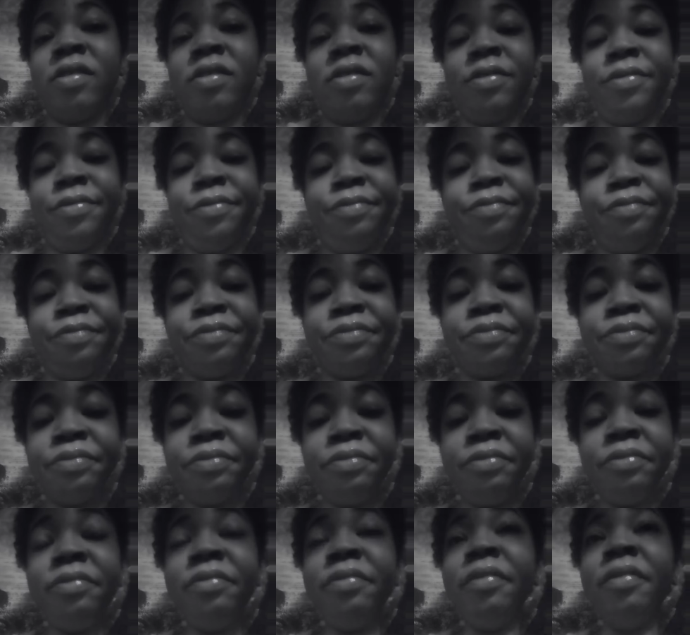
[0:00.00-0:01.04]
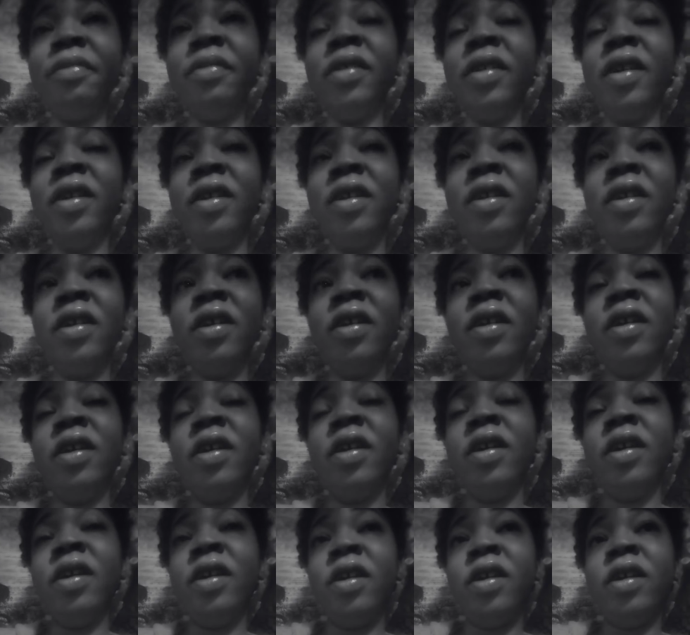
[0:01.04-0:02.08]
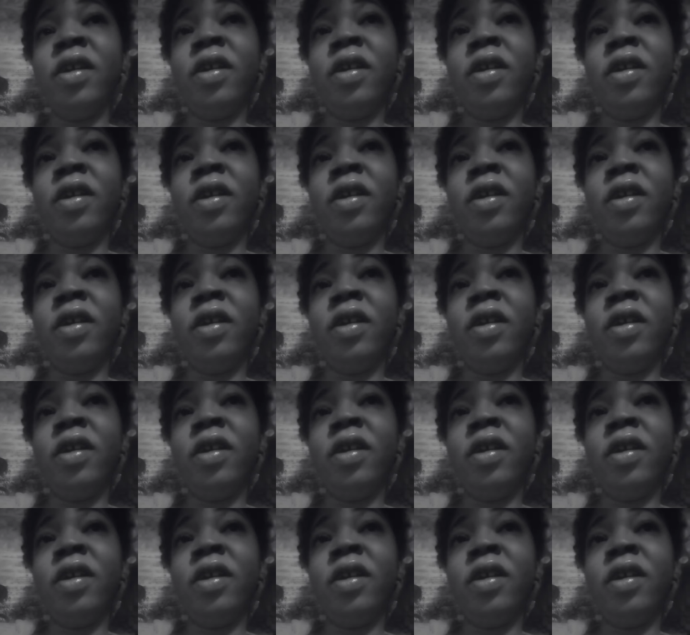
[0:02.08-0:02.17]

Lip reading: [no speech]